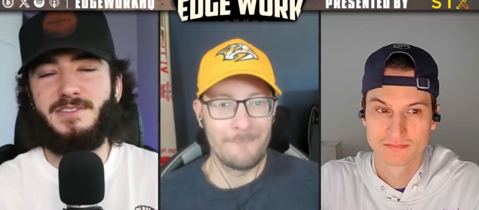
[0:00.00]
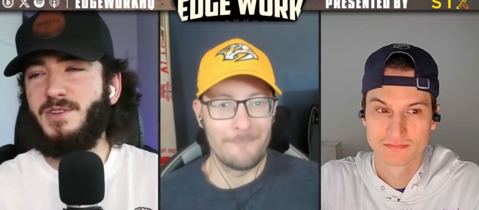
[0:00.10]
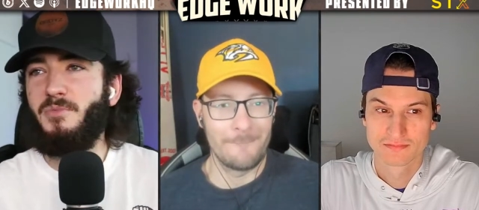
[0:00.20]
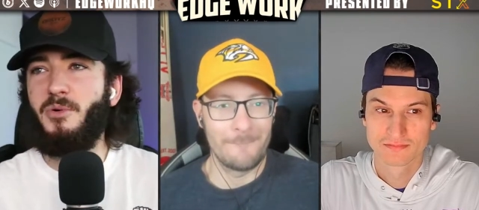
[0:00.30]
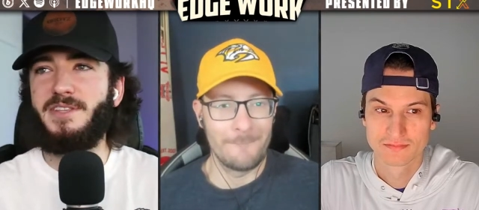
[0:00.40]

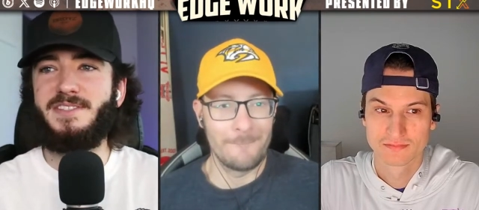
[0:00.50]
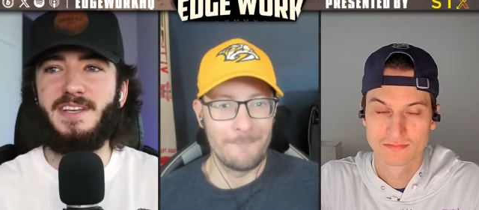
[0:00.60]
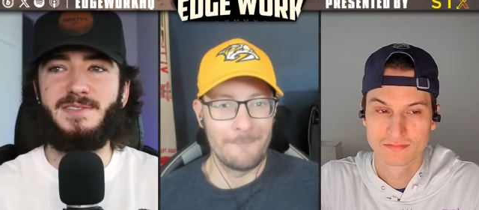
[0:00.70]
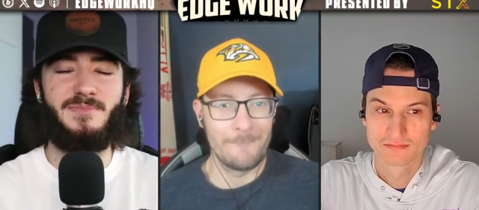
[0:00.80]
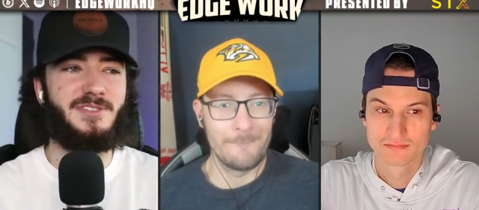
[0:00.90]

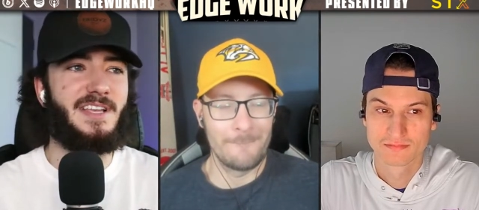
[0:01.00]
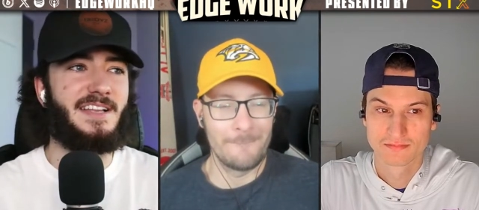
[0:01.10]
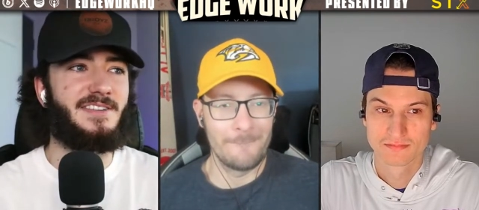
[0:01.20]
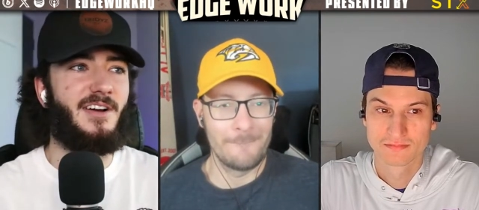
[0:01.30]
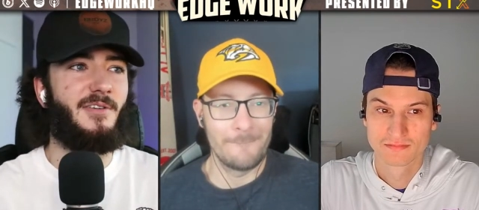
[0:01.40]

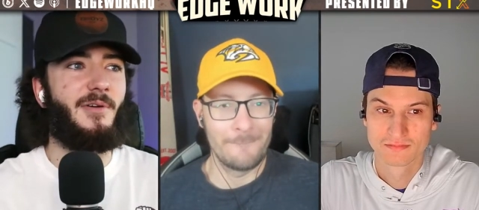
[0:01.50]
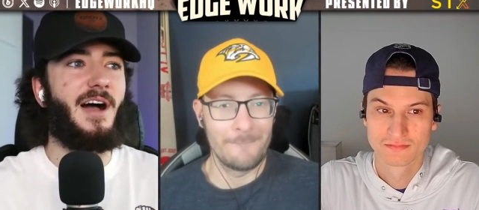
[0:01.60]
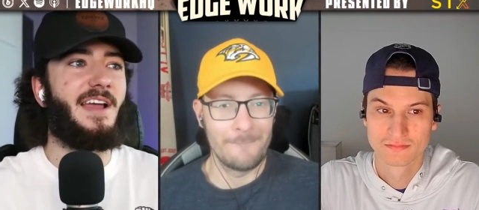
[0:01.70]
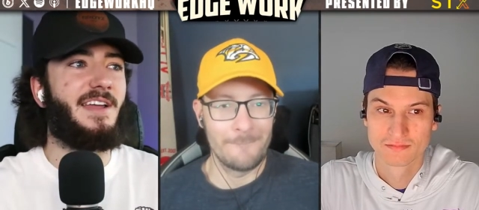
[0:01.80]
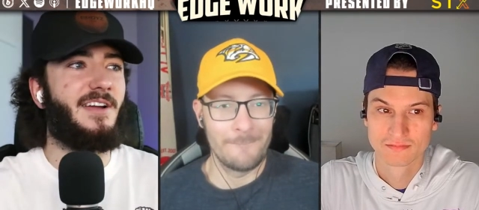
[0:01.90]
Speaker 1: 2.6%
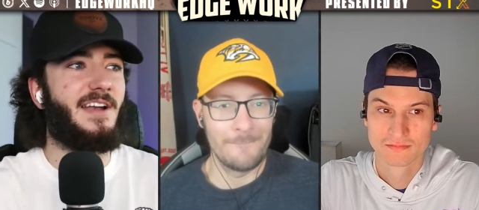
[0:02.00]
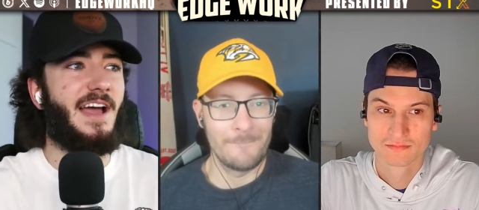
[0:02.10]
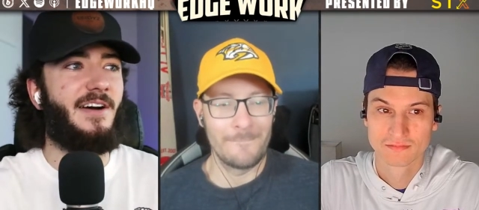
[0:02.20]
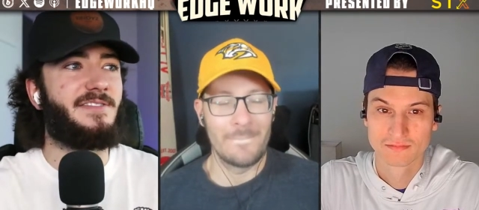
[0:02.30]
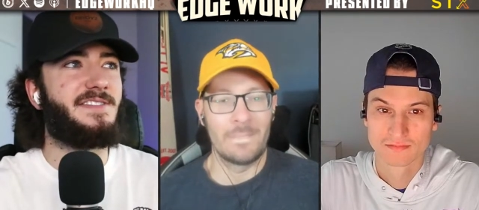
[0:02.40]
ROI here
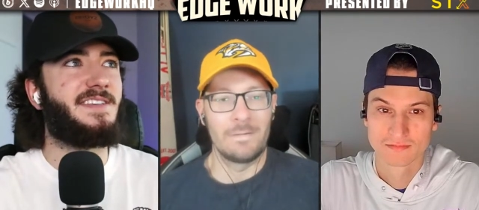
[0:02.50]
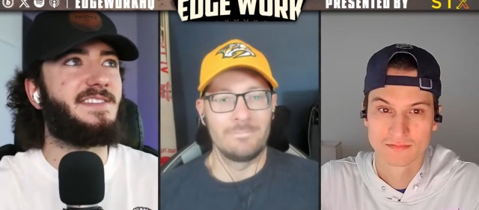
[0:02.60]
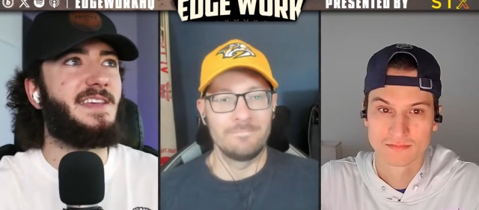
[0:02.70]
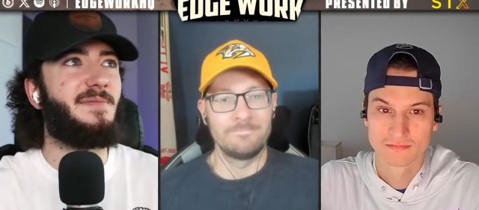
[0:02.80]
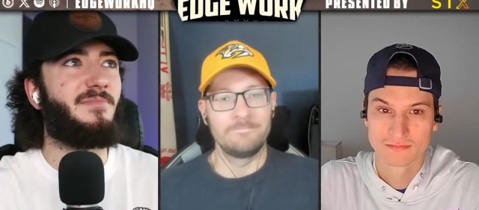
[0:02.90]
now.
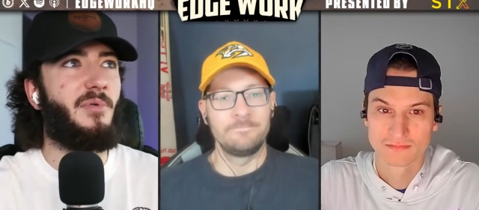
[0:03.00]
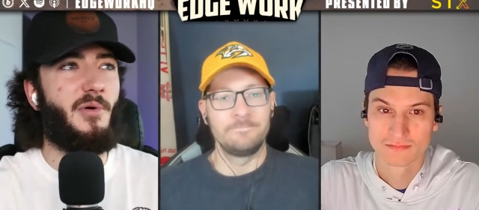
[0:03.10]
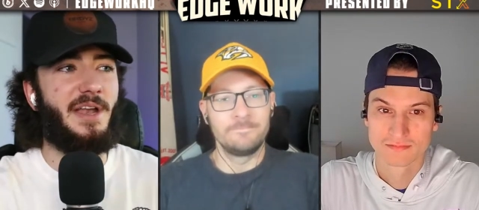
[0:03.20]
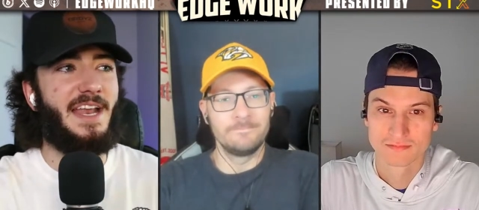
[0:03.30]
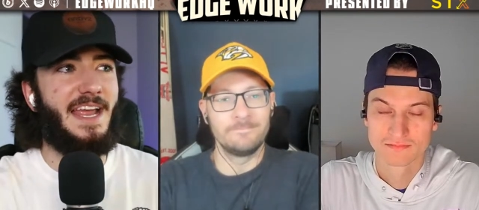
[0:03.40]

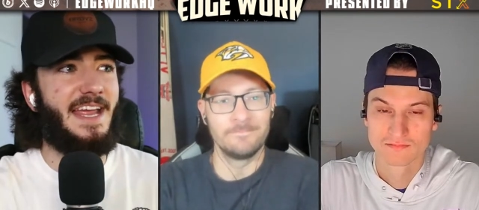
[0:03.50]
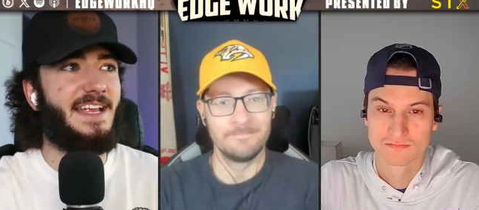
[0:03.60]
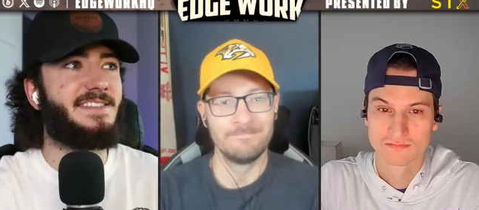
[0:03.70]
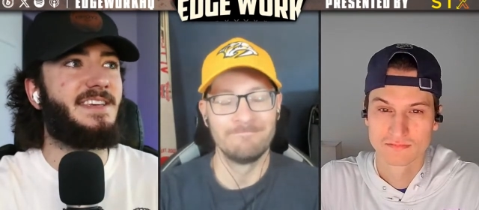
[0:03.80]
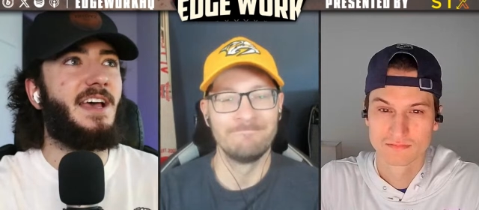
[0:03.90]

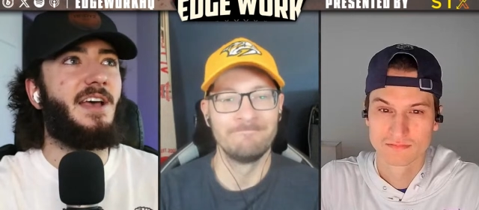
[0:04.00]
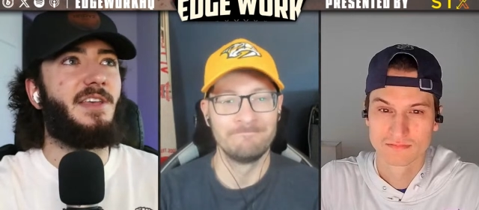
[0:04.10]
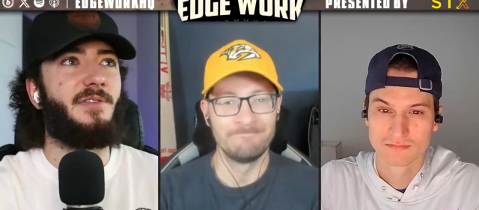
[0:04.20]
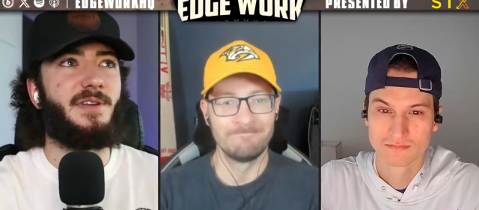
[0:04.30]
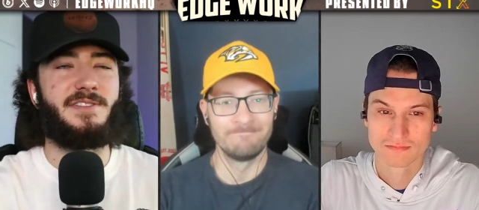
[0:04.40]
16.8
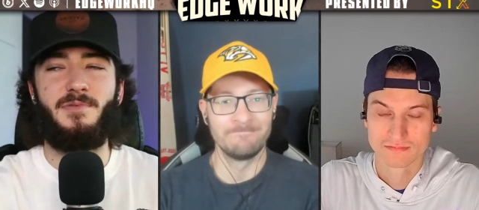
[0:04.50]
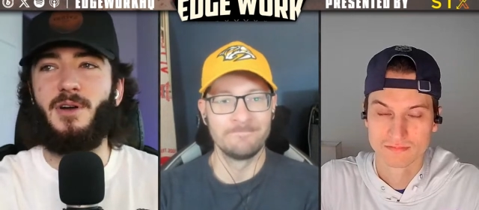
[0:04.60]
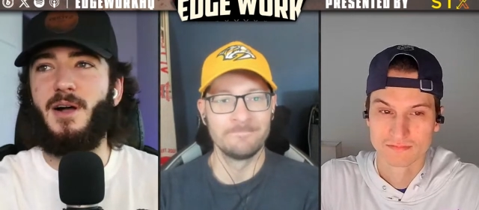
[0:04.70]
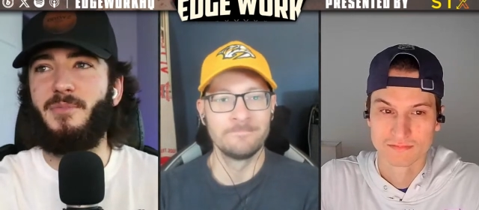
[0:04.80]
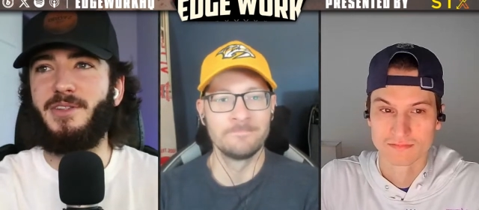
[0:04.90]
units were
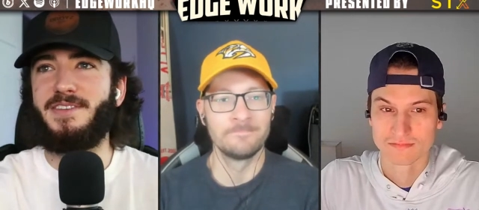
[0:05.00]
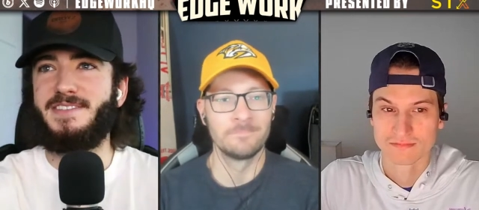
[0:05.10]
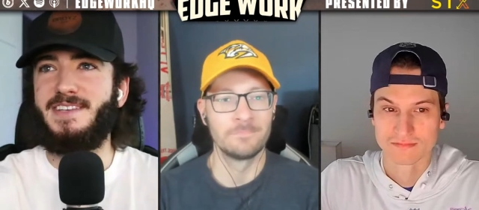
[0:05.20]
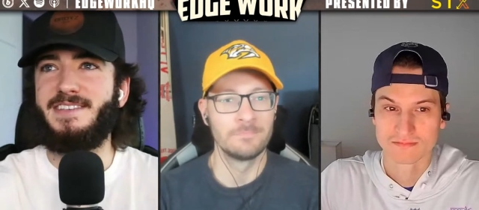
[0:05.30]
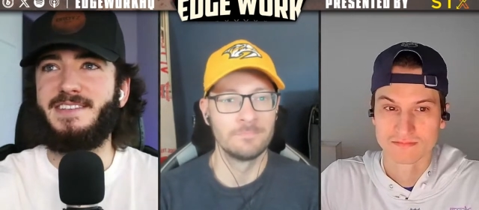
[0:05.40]
up on the
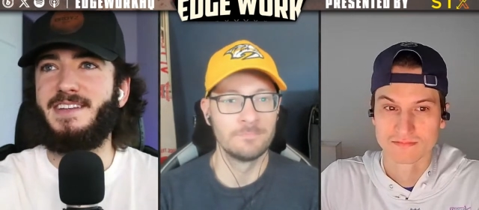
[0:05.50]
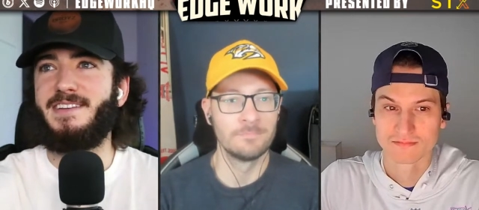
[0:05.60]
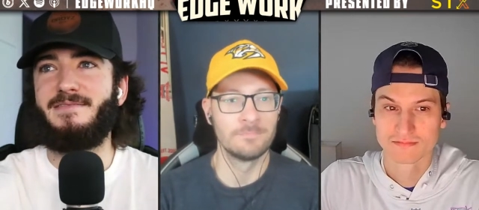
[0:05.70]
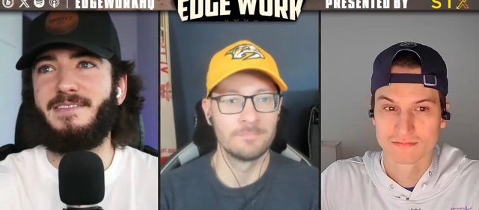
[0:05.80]
season.